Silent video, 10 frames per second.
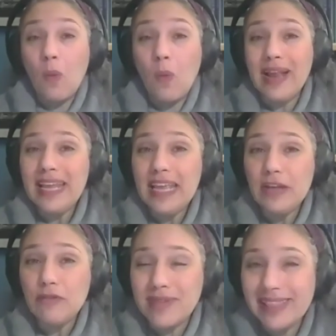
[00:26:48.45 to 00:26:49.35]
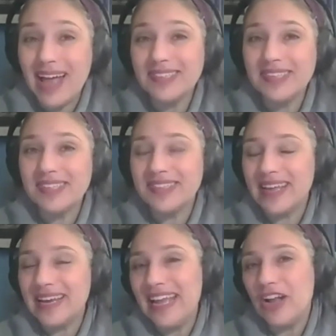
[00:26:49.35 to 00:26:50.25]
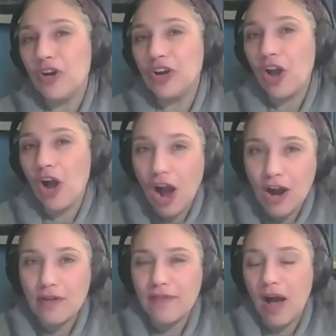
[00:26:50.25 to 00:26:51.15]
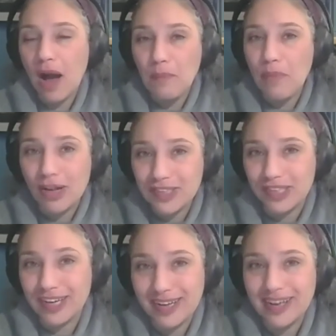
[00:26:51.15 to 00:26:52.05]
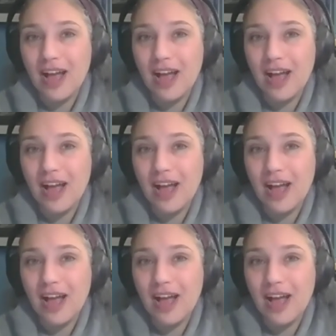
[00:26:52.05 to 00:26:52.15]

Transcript: when he realizes that he could carve a pasuk,